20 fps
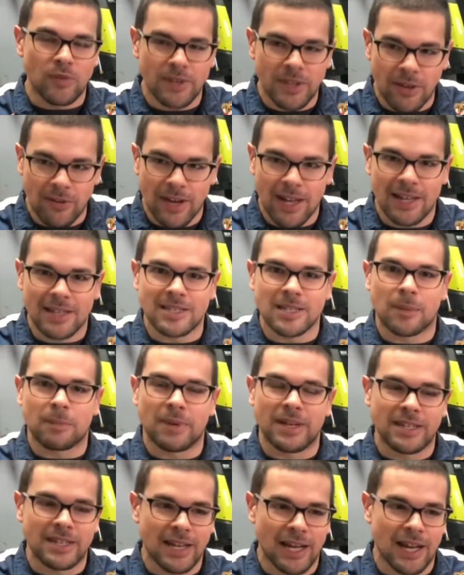their heads up
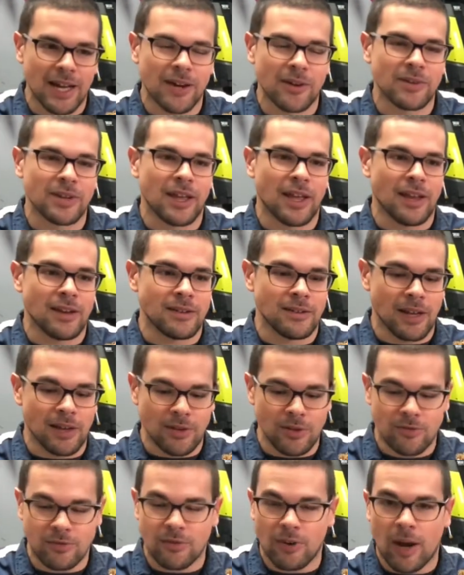and down
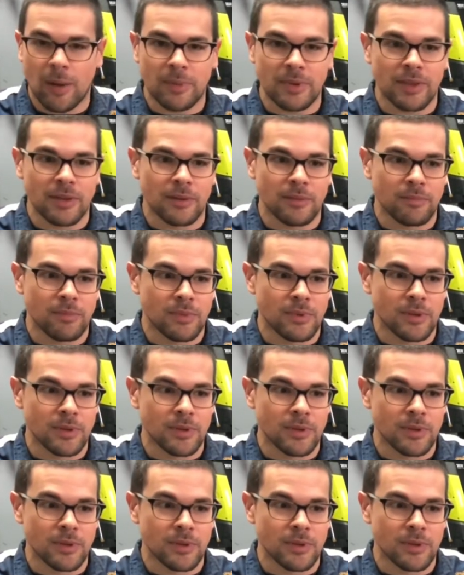and grabbing the